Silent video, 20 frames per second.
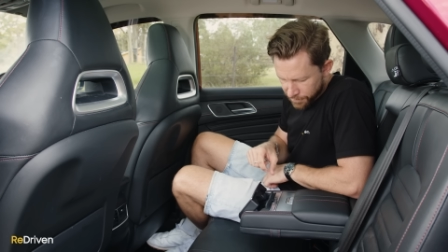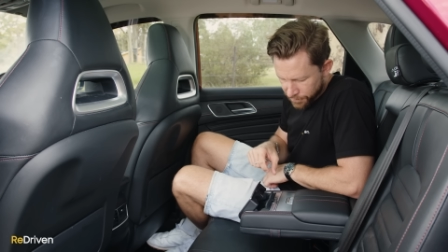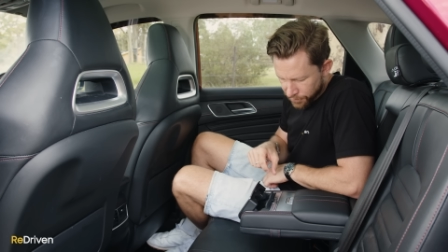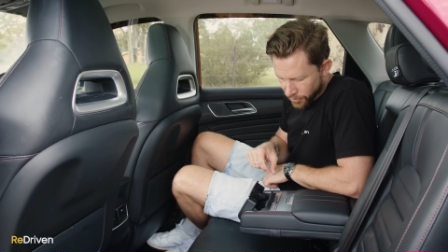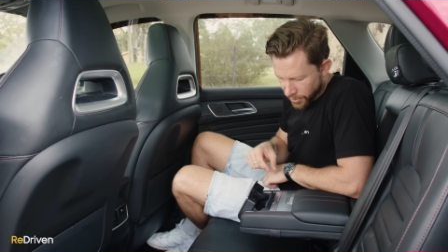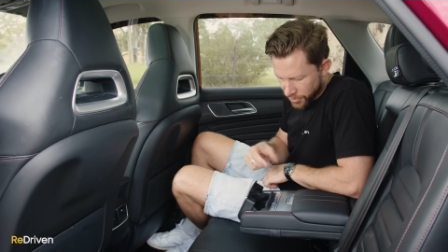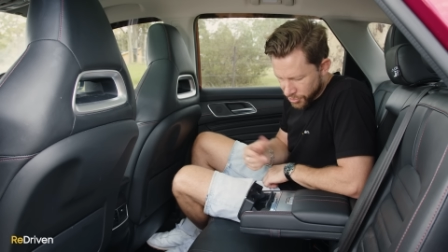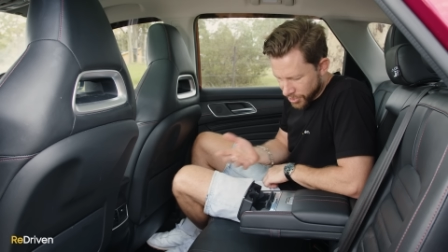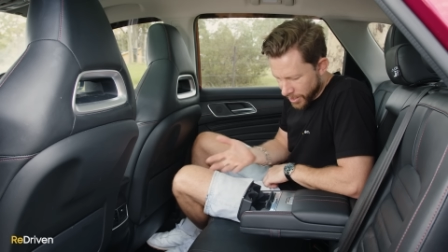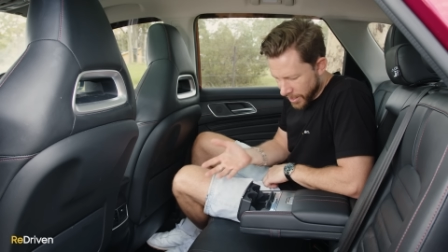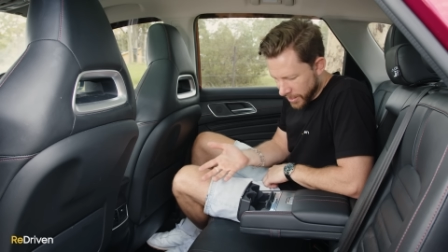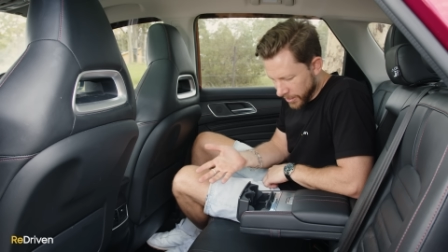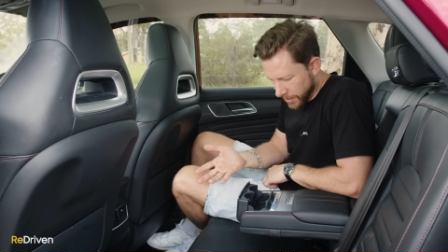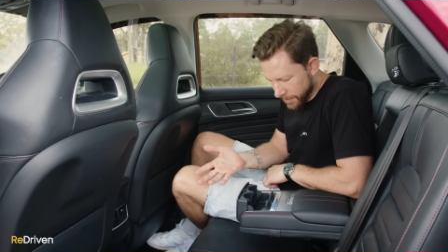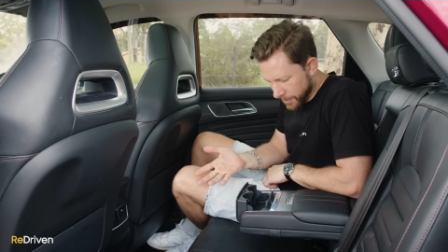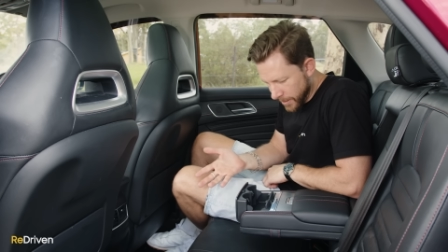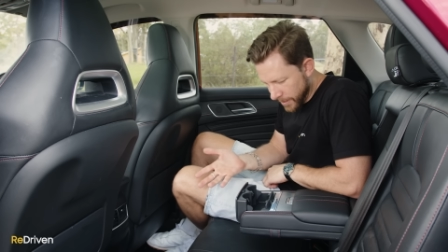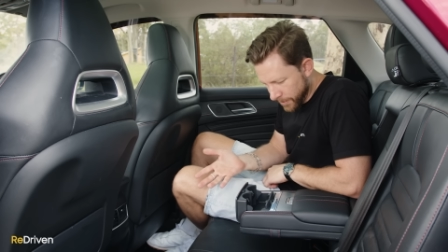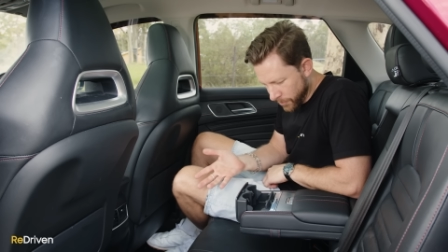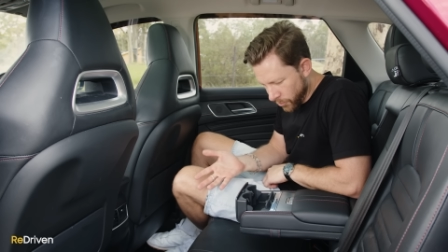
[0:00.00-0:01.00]
brushed
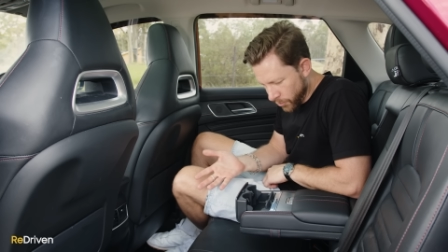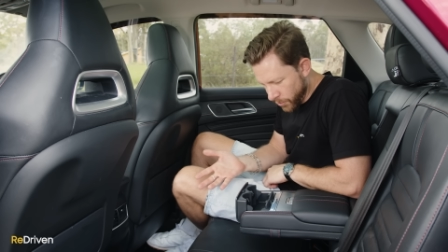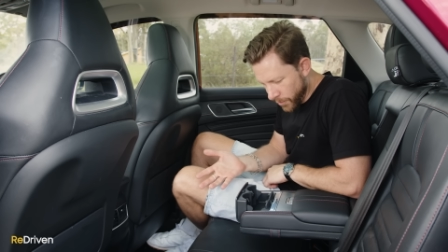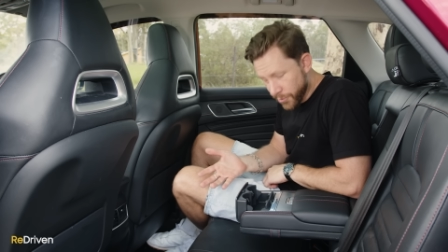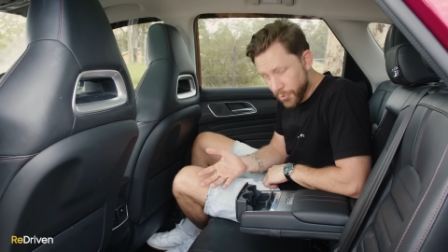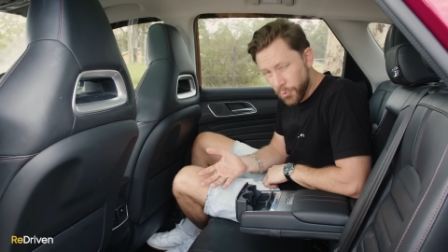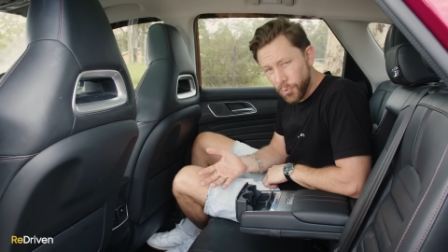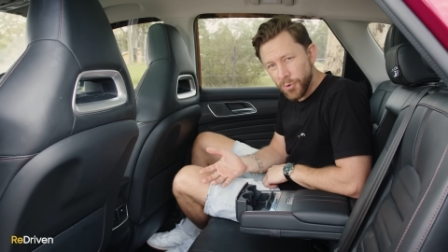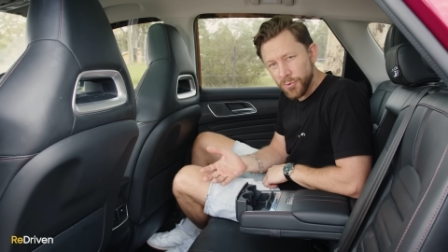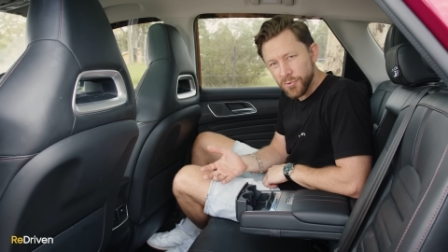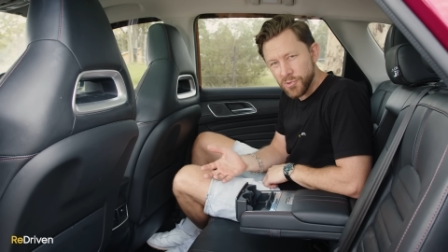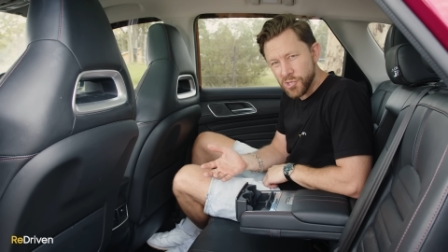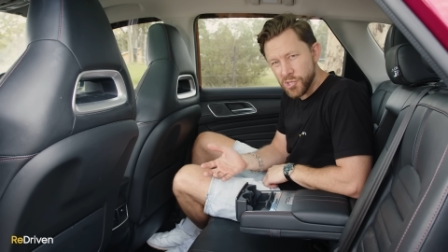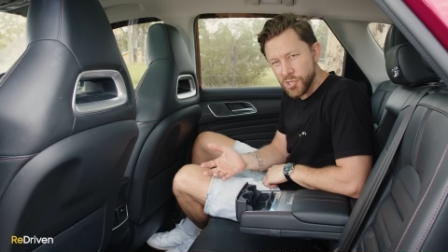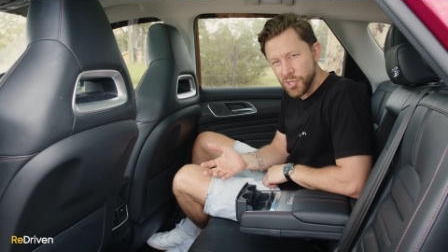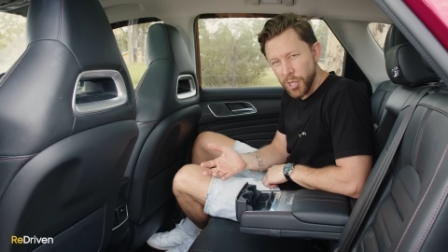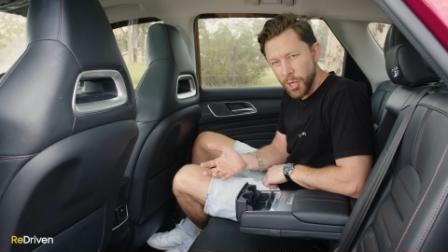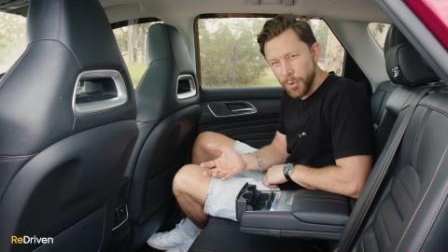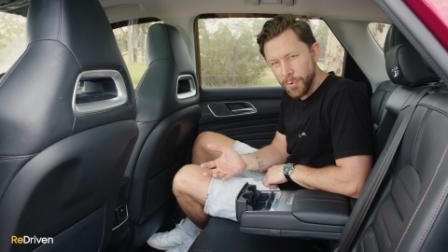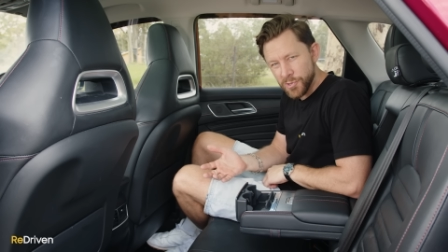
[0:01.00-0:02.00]
aluminium look with the world's
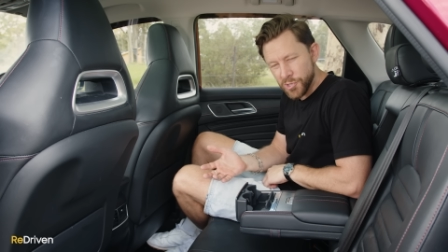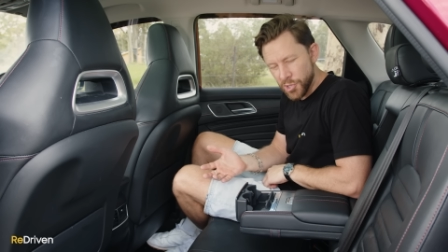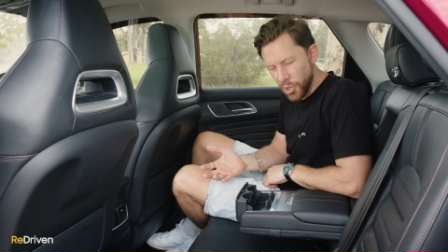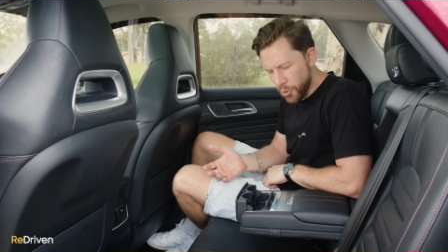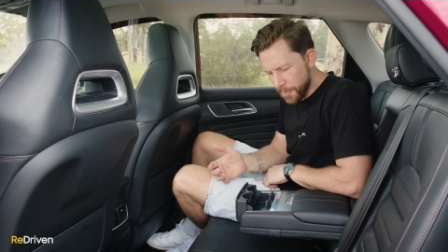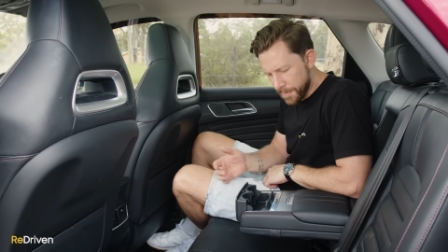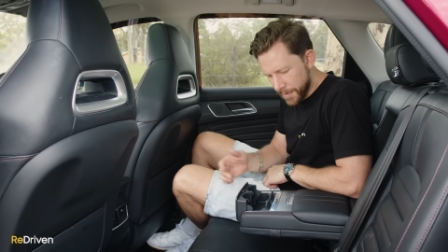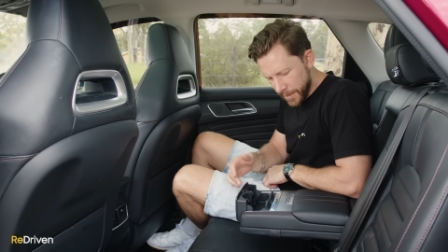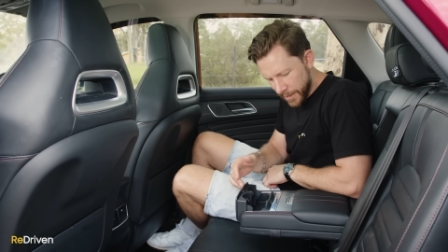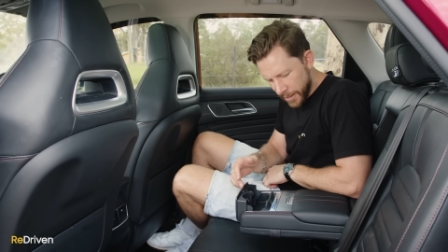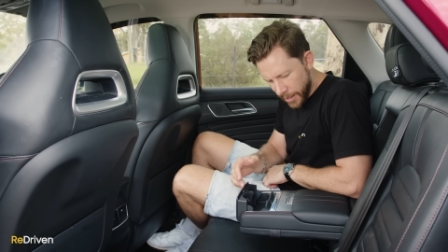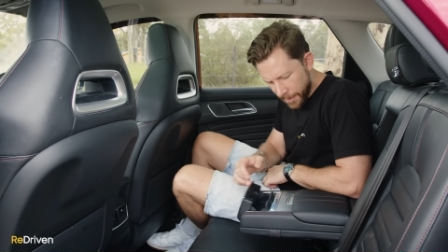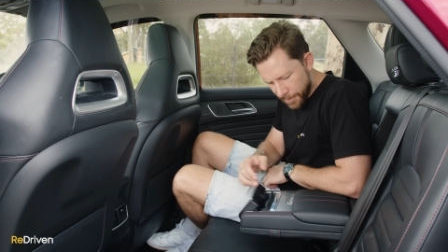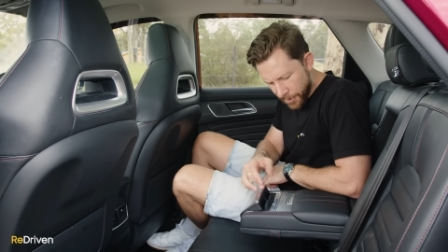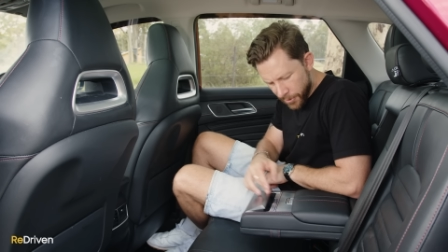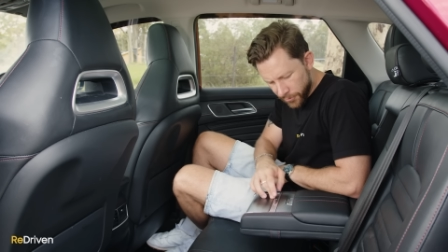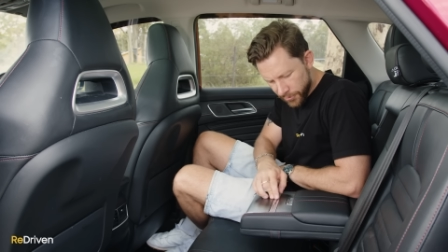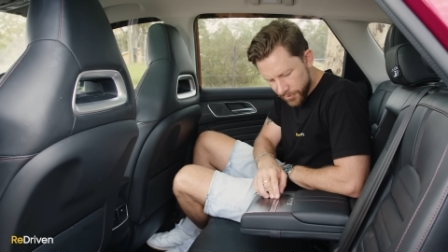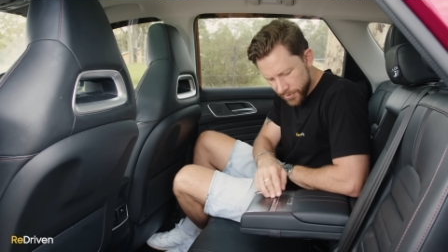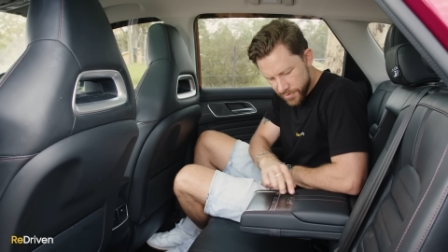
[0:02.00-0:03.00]
slowest opening
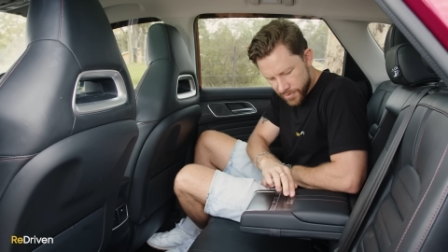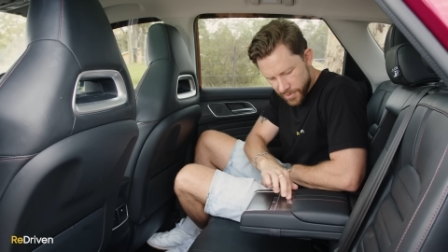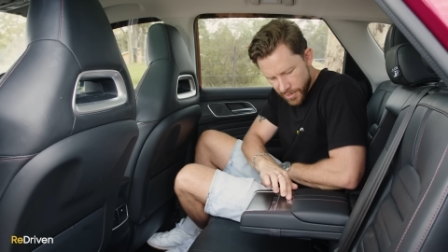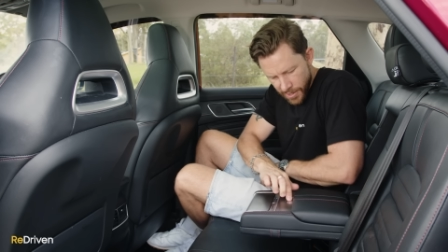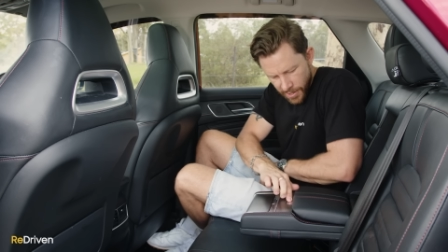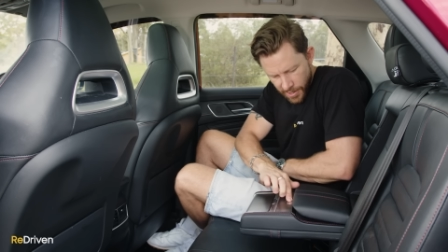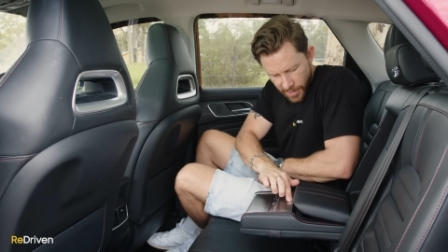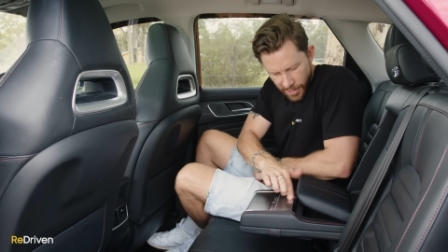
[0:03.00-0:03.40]
cup holders